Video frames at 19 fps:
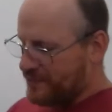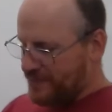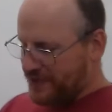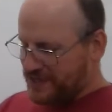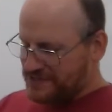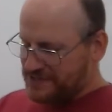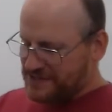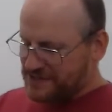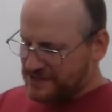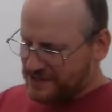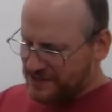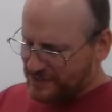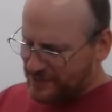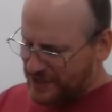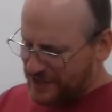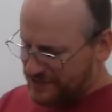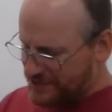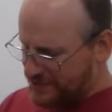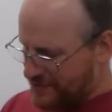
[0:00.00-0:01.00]
basics
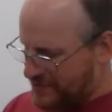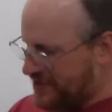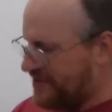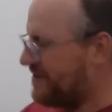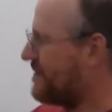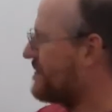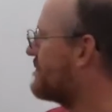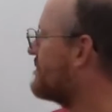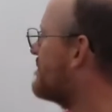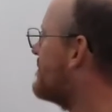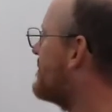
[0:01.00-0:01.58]
about the weather.